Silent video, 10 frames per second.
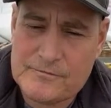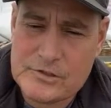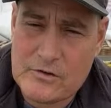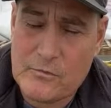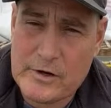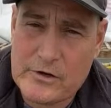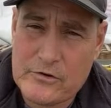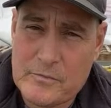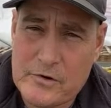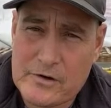so that we
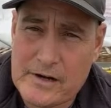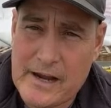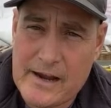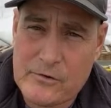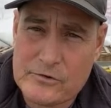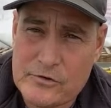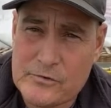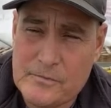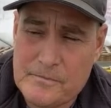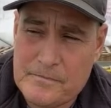could milk a cow or two,